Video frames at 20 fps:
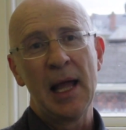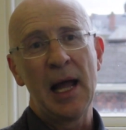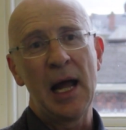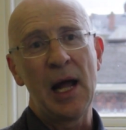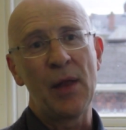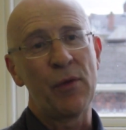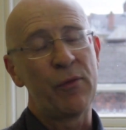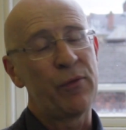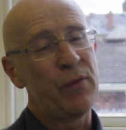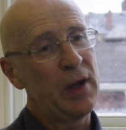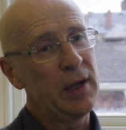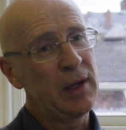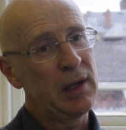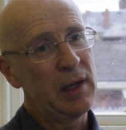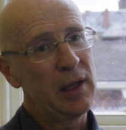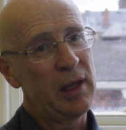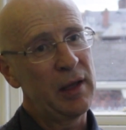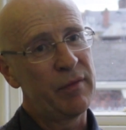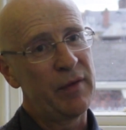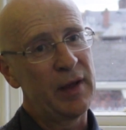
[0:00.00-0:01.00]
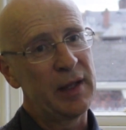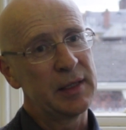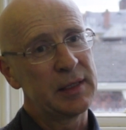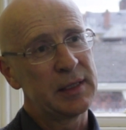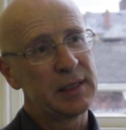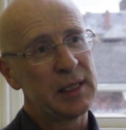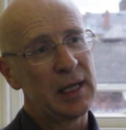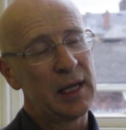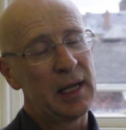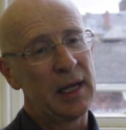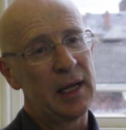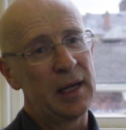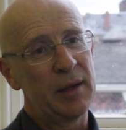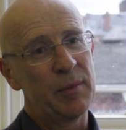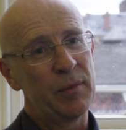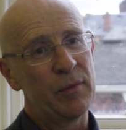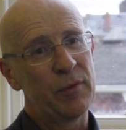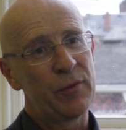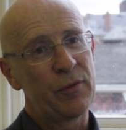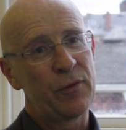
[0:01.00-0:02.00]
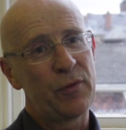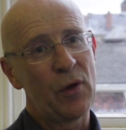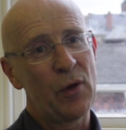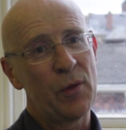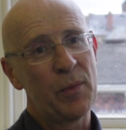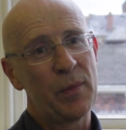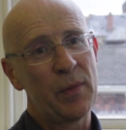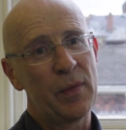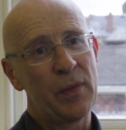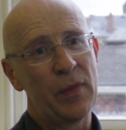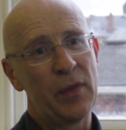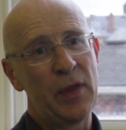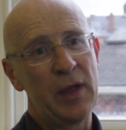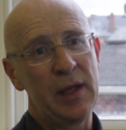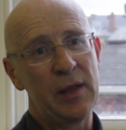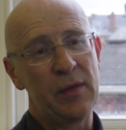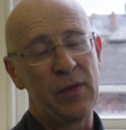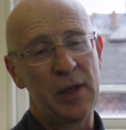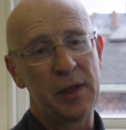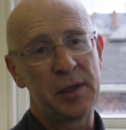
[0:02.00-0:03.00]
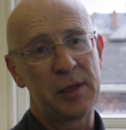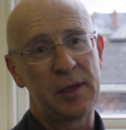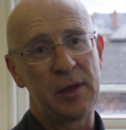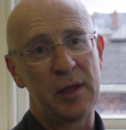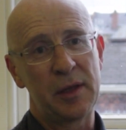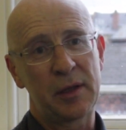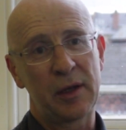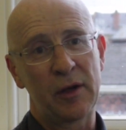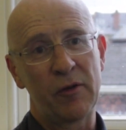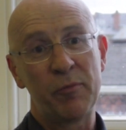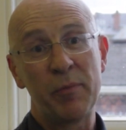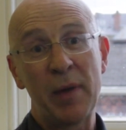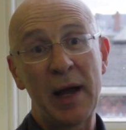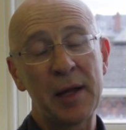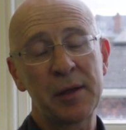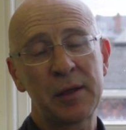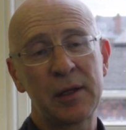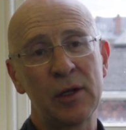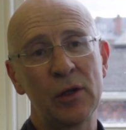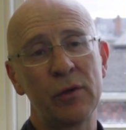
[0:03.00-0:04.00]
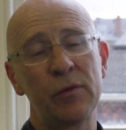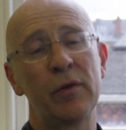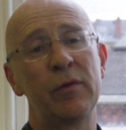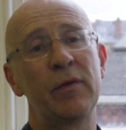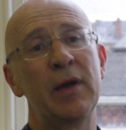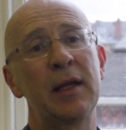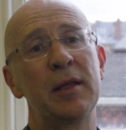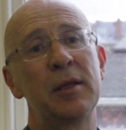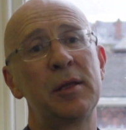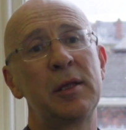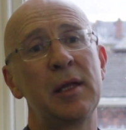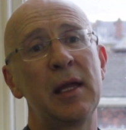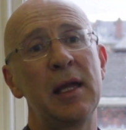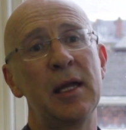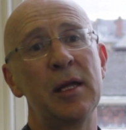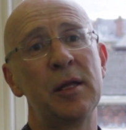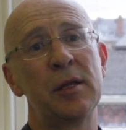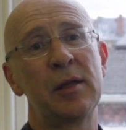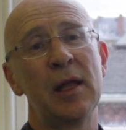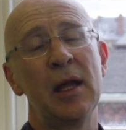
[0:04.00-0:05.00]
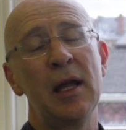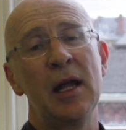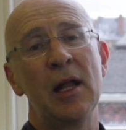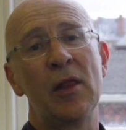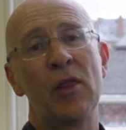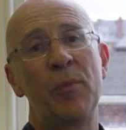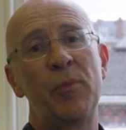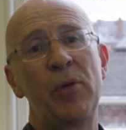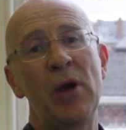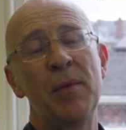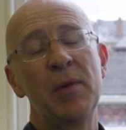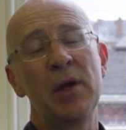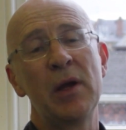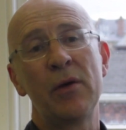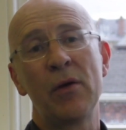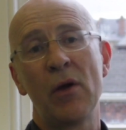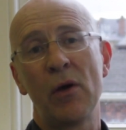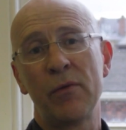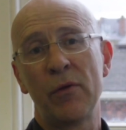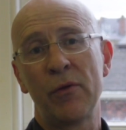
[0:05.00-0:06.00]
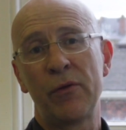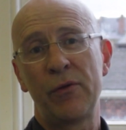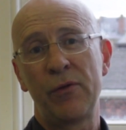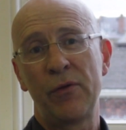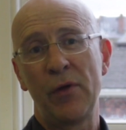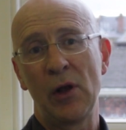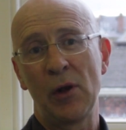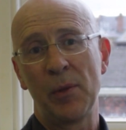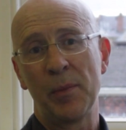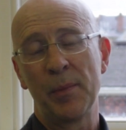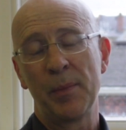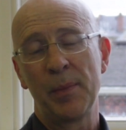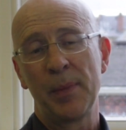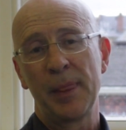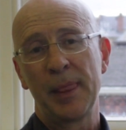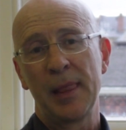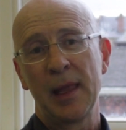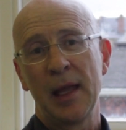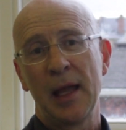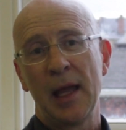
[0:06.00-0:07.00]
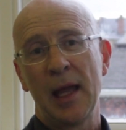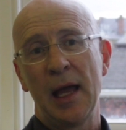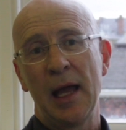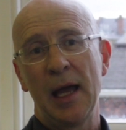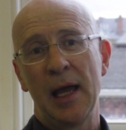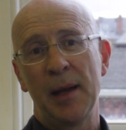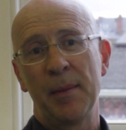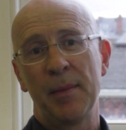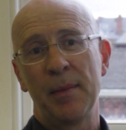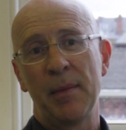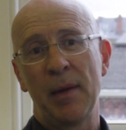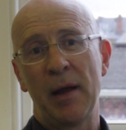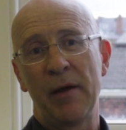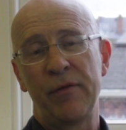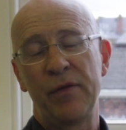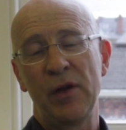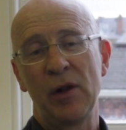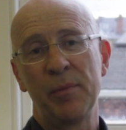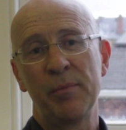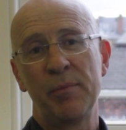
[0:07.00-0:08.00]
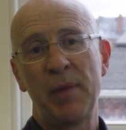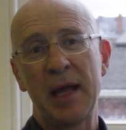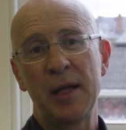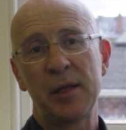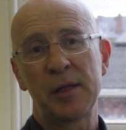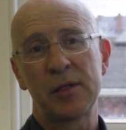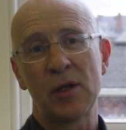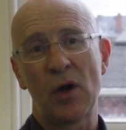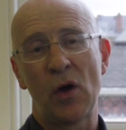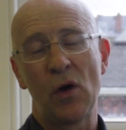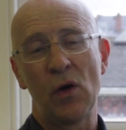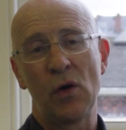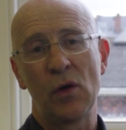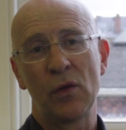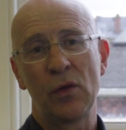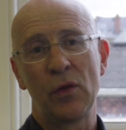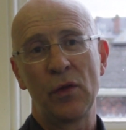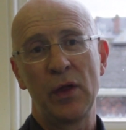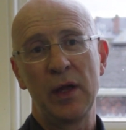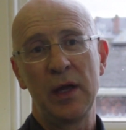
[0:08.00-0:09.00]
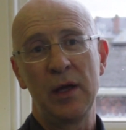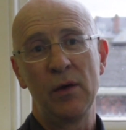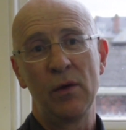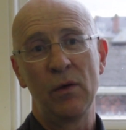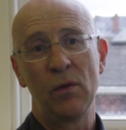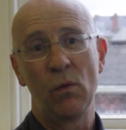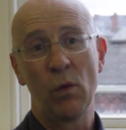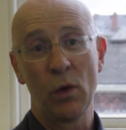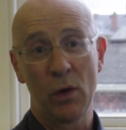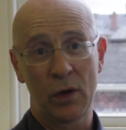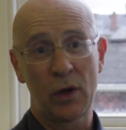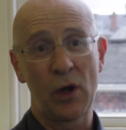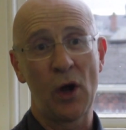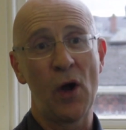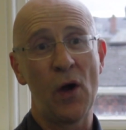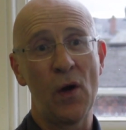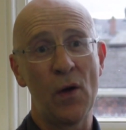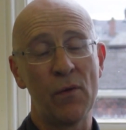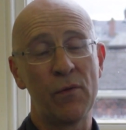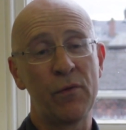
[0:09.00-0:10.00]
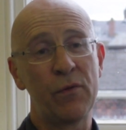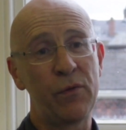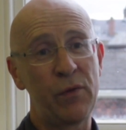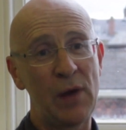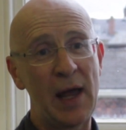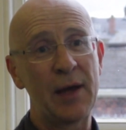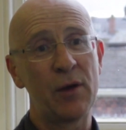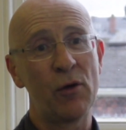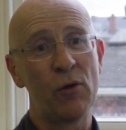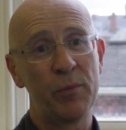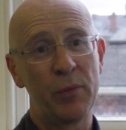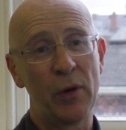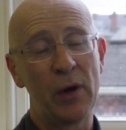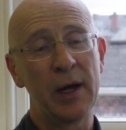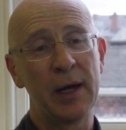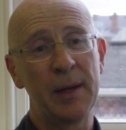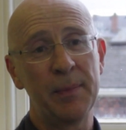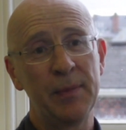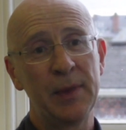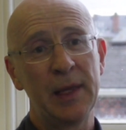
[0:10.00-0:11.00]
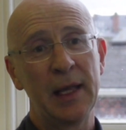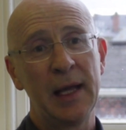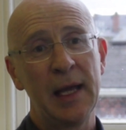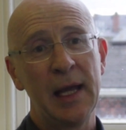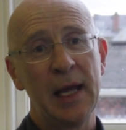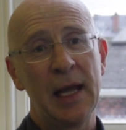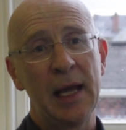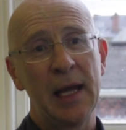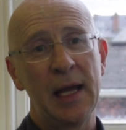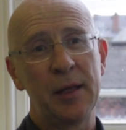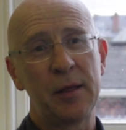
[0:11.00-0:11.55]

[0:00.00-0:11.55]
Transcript: And the final event from this kind of basket of events is the premiere of a film based on the work of Flann O'Brien.